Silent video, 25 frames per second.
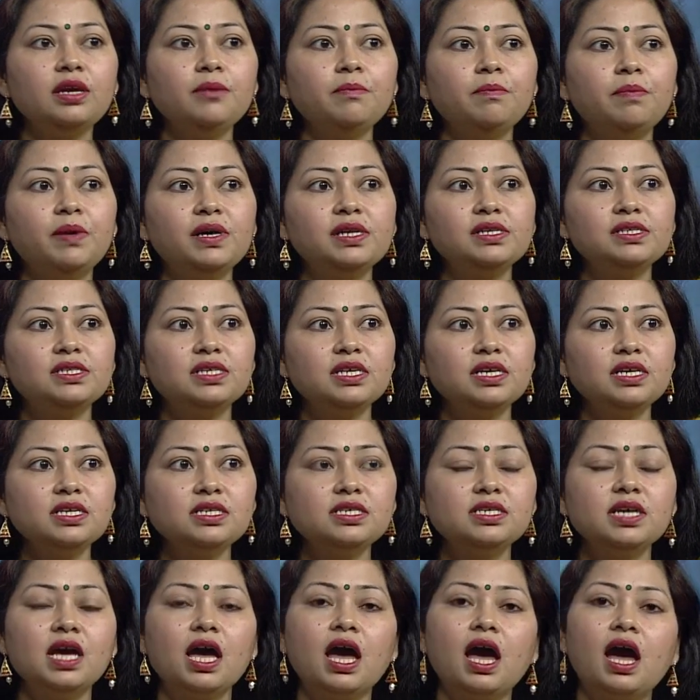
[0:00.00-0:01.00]
the impulses
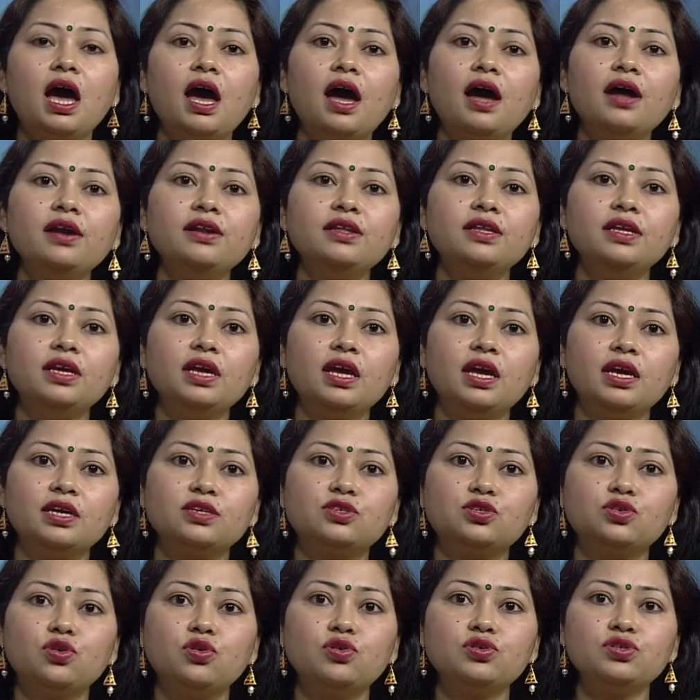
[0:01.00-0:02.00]
and the
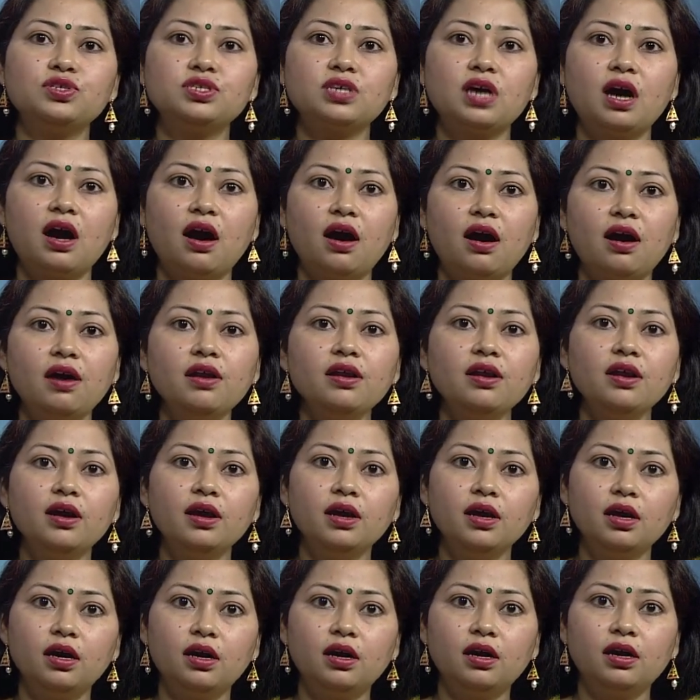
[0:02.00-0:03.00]
axons are
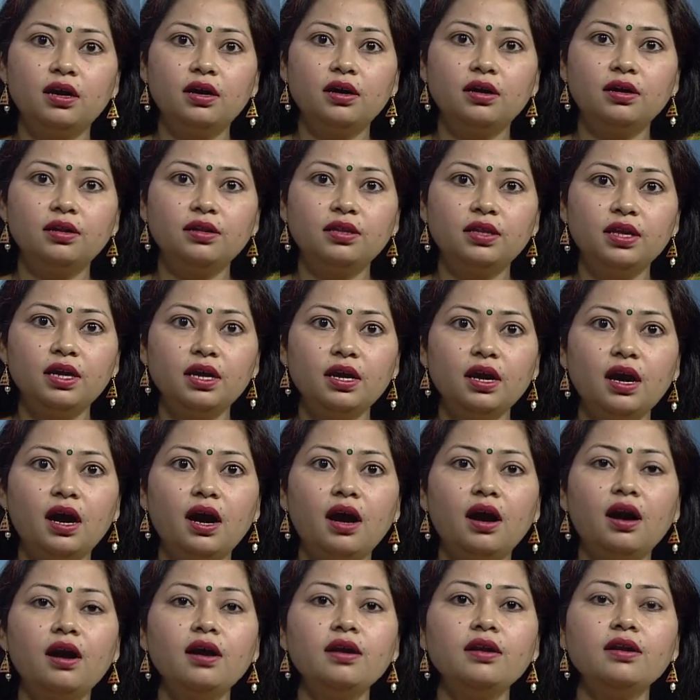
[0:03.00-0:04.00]
uh, they
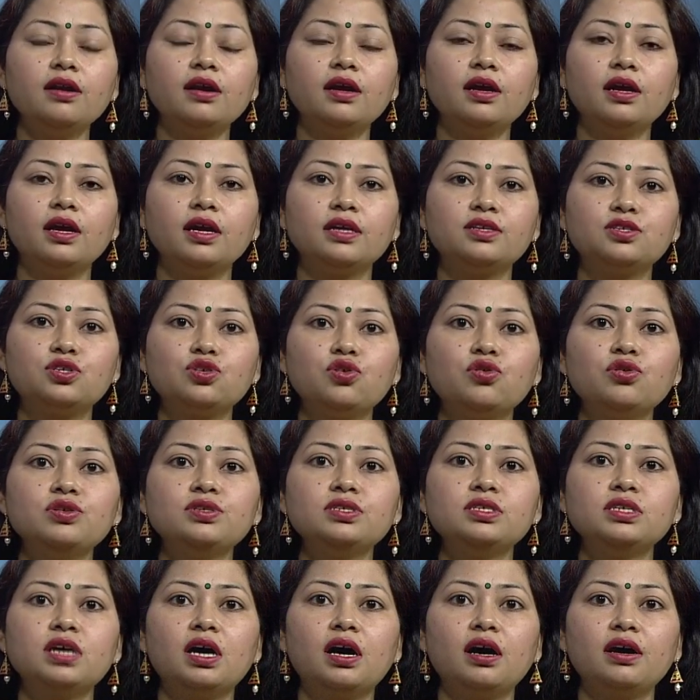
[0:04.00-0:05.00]
are
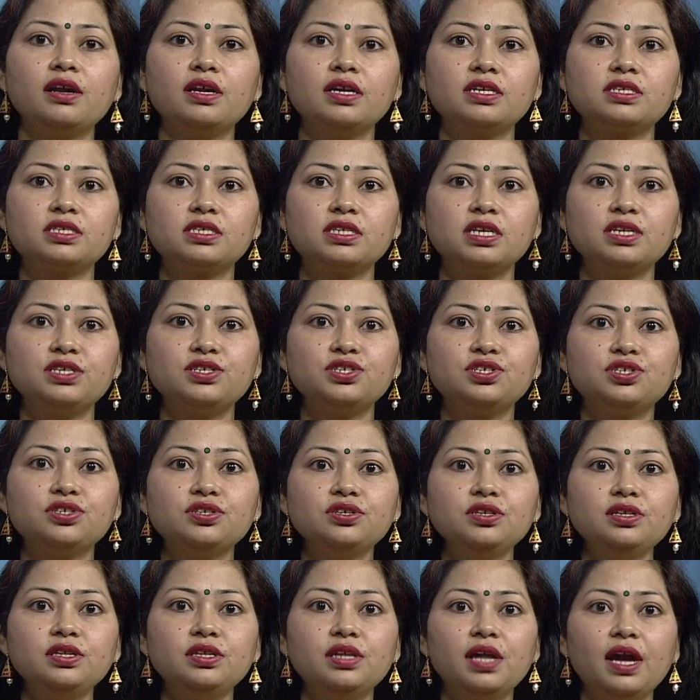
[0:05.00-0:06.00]
axons are
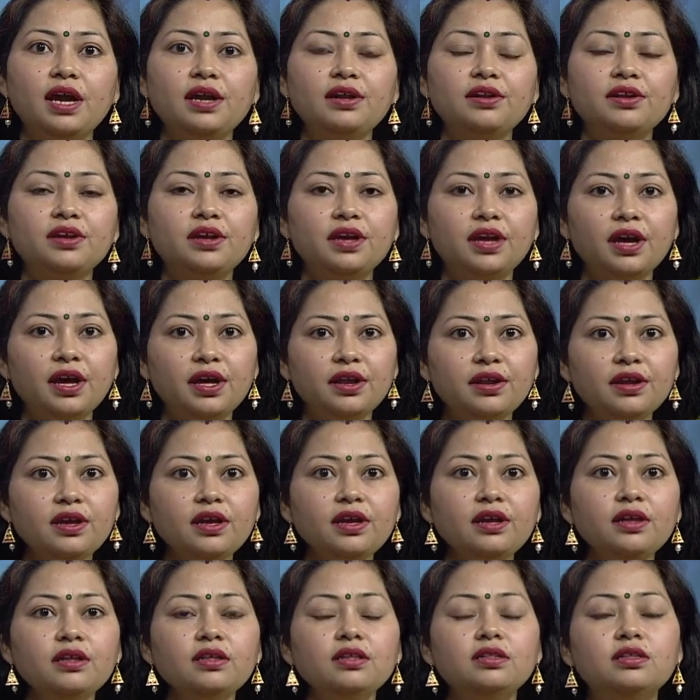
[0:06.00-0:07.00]
extension that
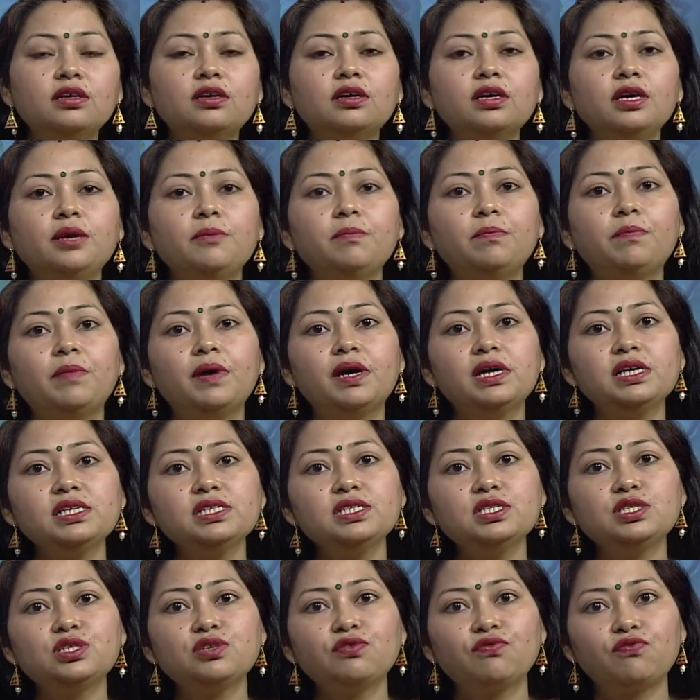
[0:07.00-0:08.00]
carry the
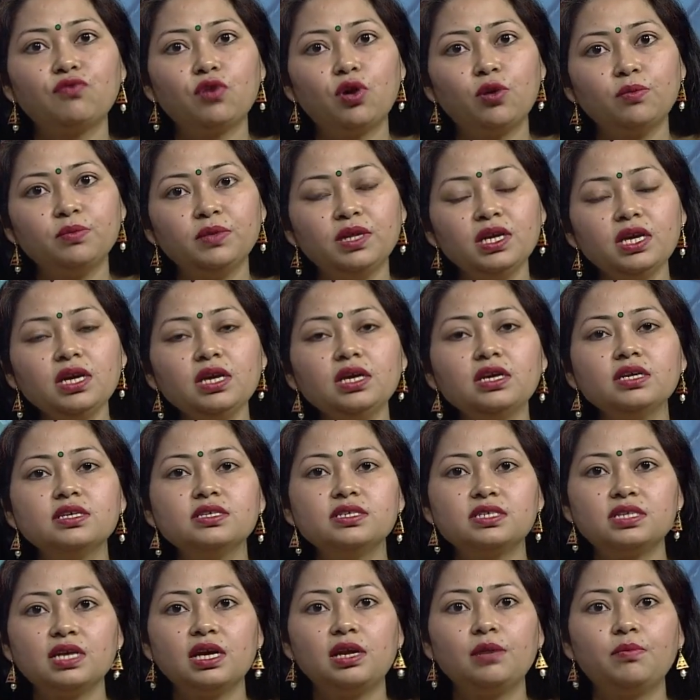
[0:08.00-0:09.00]
impulse from the
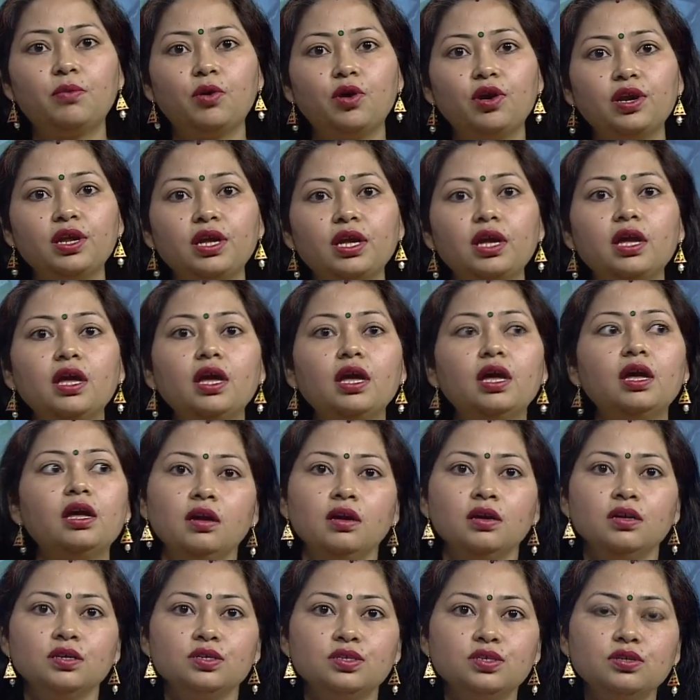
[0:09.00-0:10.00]
cell body.
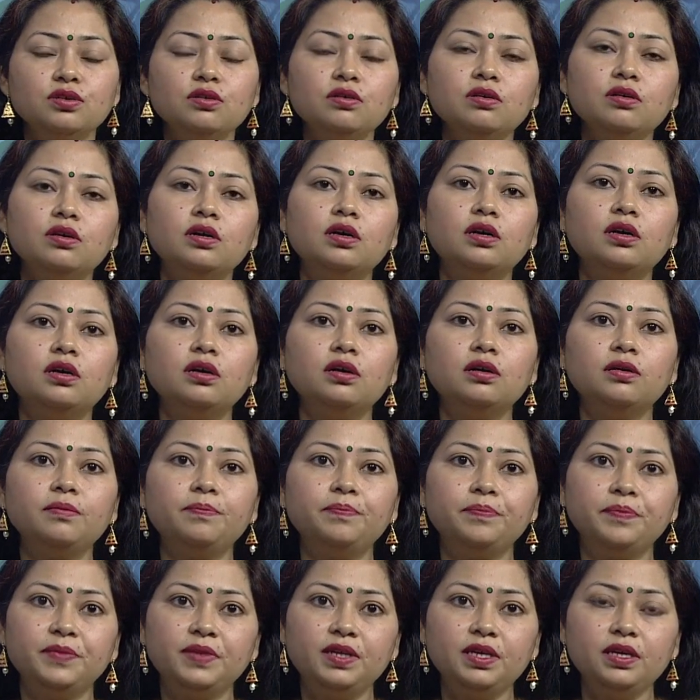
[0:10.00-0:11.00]
So, uh,
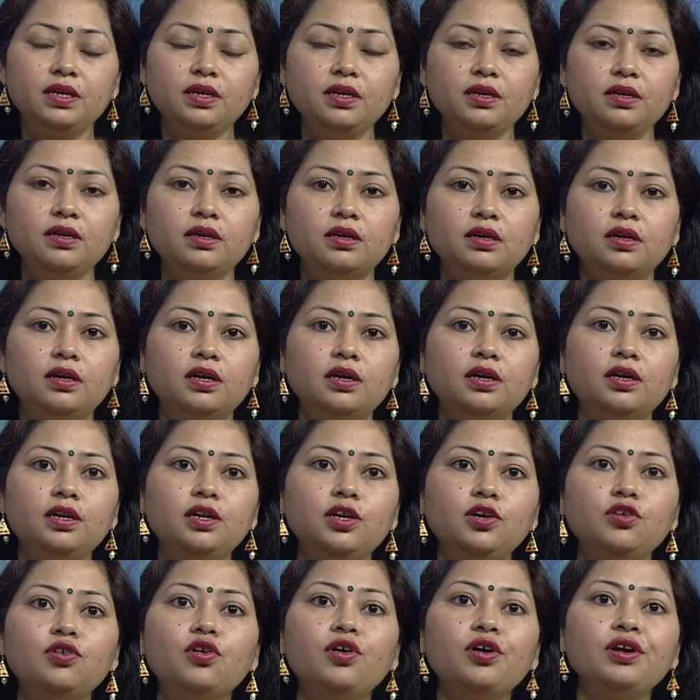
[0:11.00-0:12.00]
the uh,
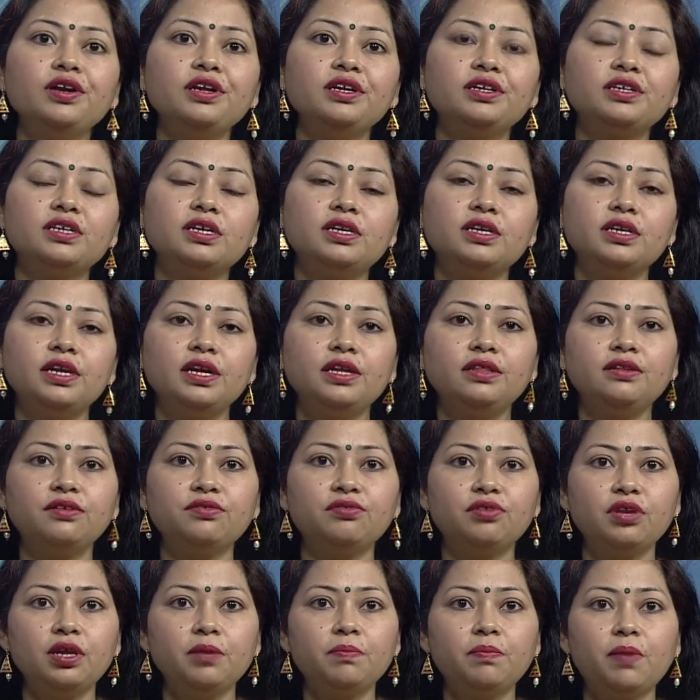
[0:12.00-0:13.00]
neuron it contains the
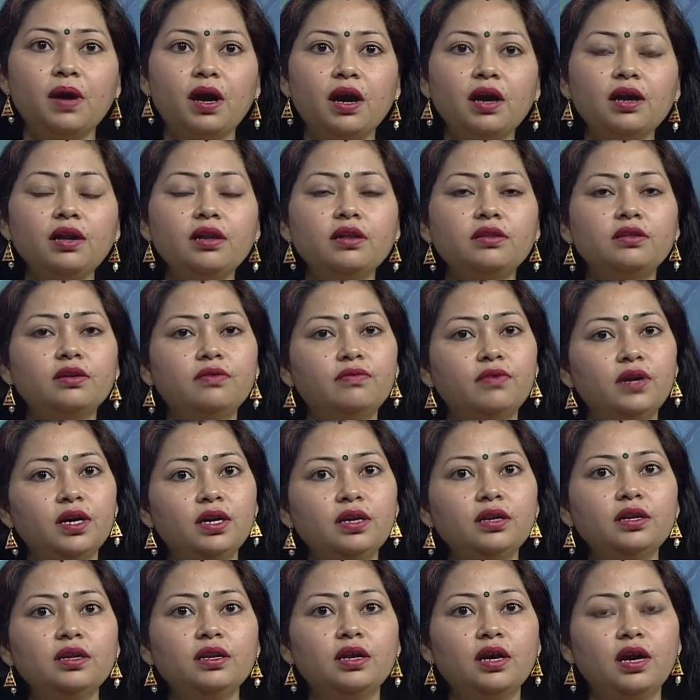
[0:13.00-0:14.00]
three part the
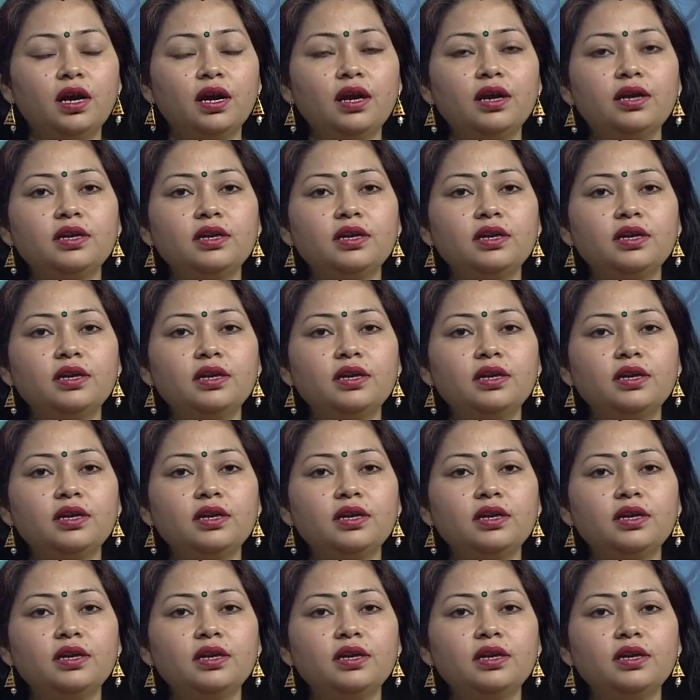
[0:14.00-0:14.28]
one I